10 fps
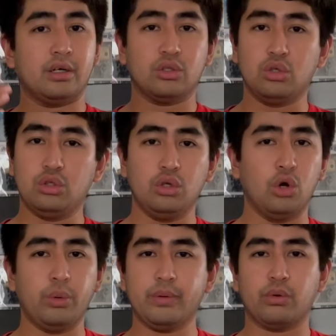they're
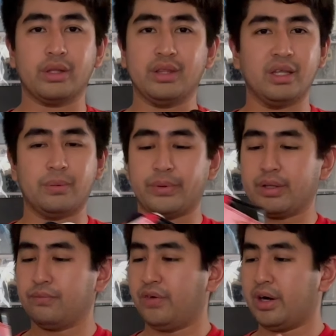going for a
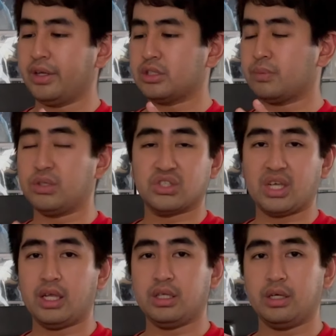different variants of
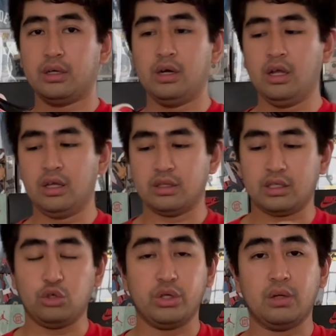design here.
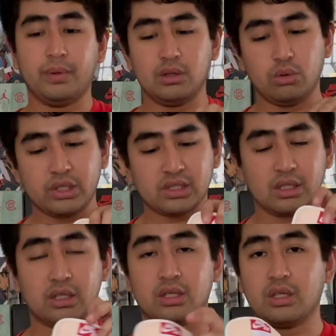You even notice
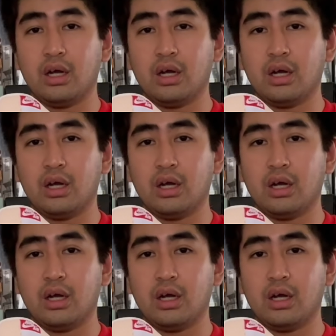that the